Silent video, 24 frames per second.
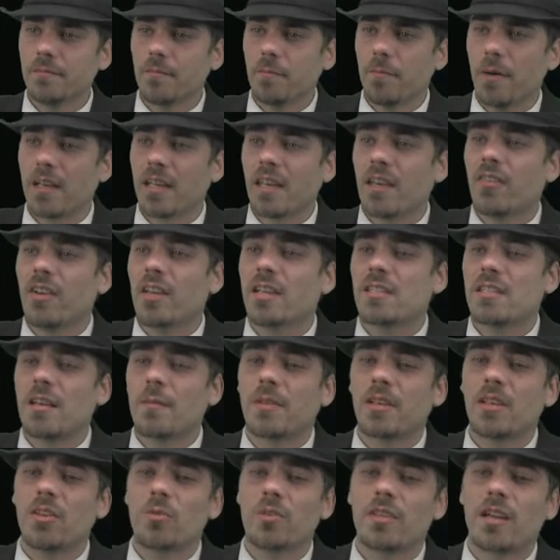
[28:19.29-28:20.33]
but giving us
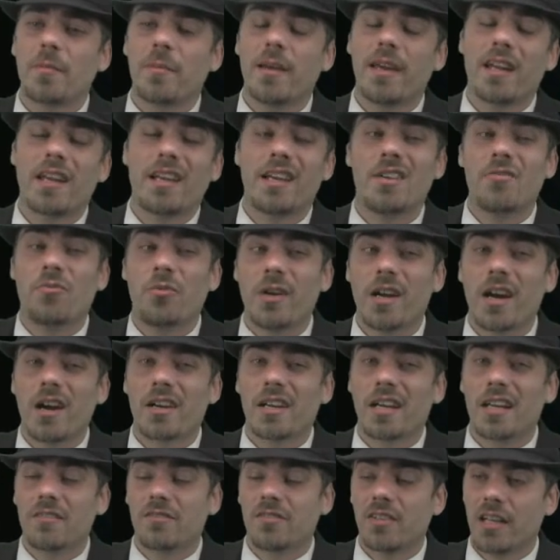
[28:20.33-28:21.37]
something to do with our mana if we
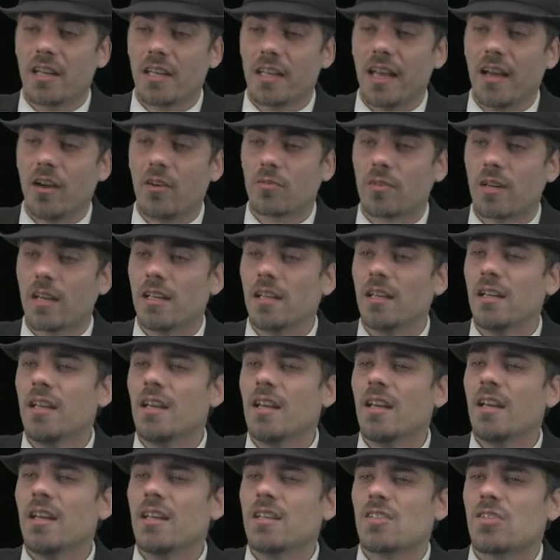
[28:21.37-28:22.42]
are kind of flooding out, right?
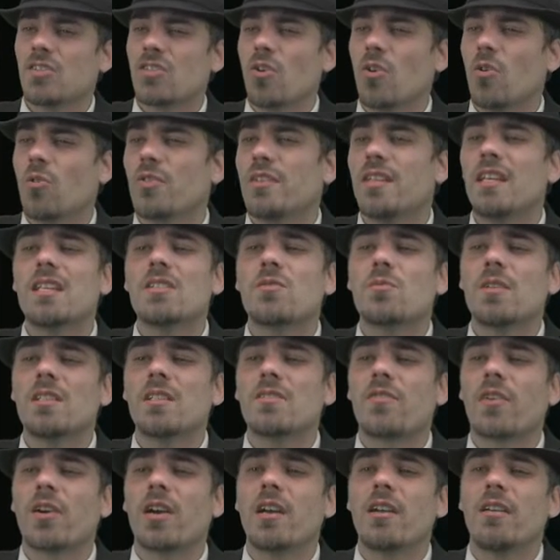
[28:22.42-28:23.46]
So these
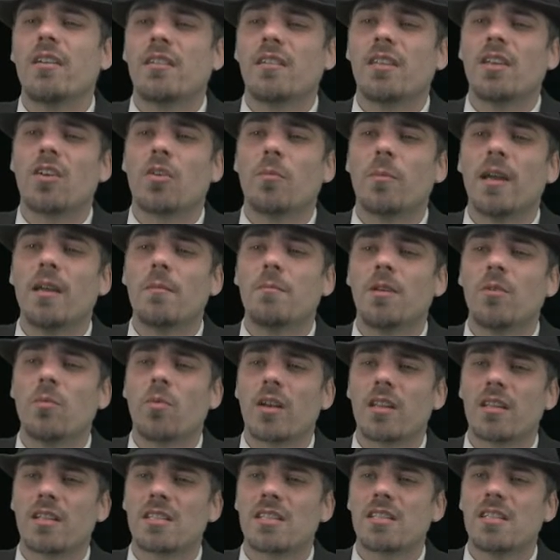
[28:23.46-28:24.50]
ones might be
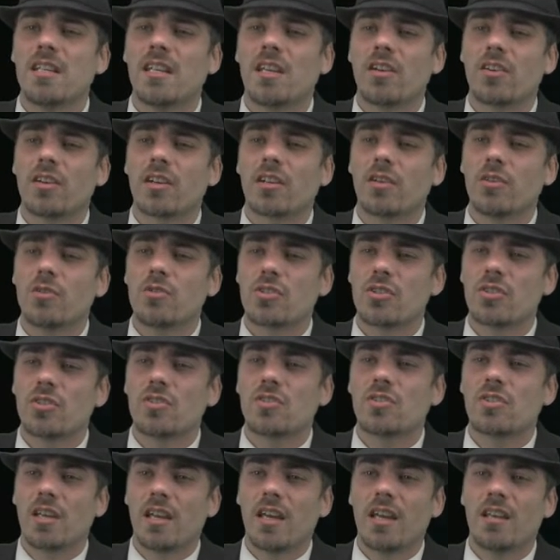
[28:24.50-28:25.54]
one of the sneakier
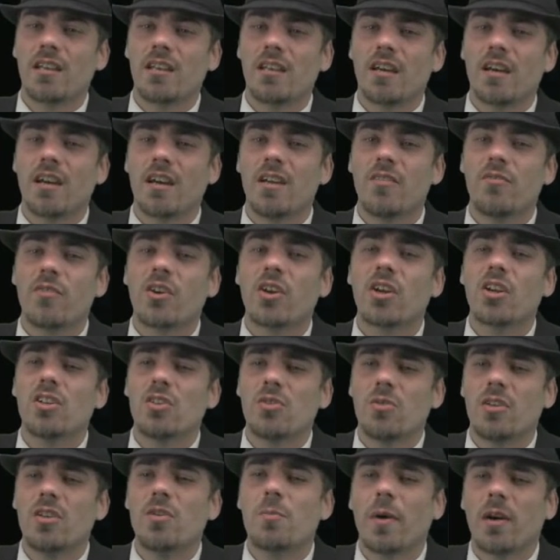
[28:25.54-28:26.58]
inclusions, and if you're going
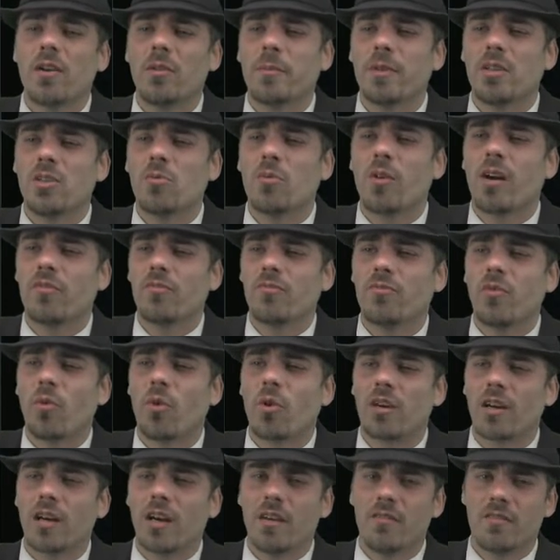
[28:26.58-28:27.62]
to do it, you probably do want
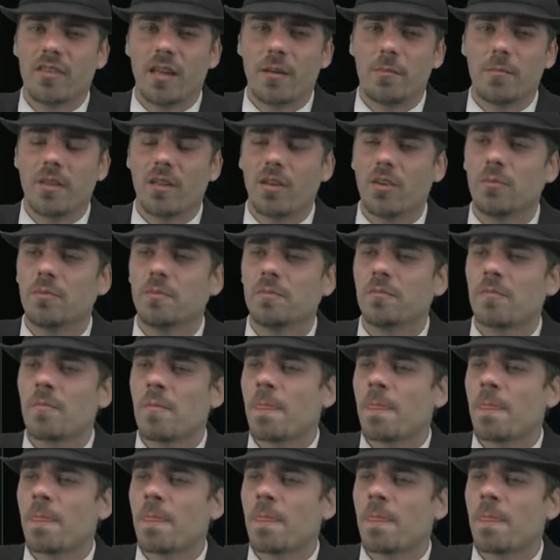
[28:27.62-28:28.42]
4 of them, though.